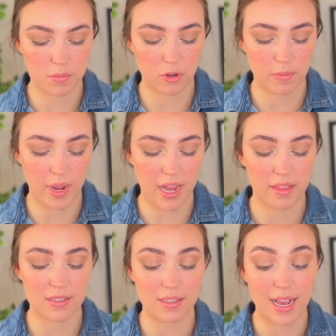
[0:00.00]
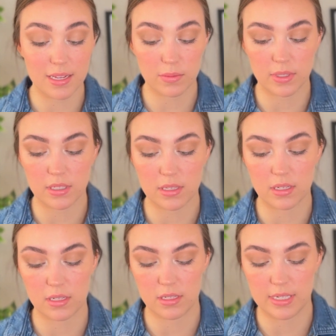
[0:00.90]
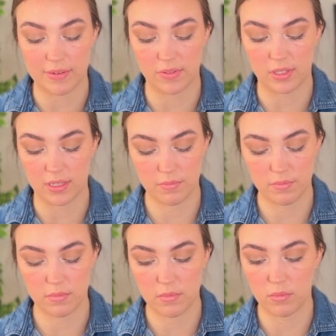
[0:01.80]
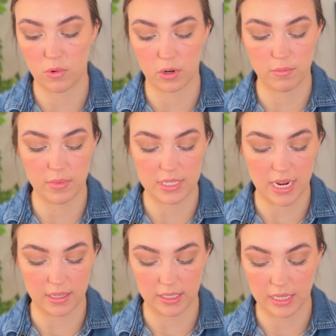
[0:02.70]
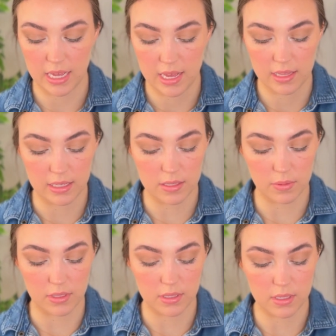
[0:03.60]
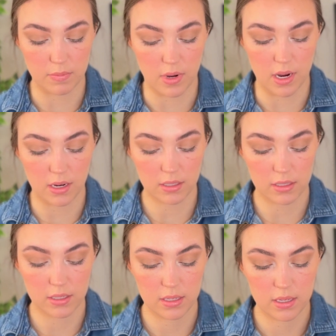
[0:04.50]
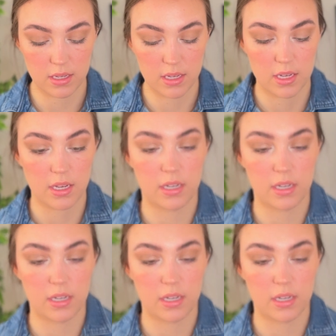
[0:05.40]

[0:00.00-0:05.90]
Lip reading: more matte. This last one is definitely more metallic. This one is Smog, and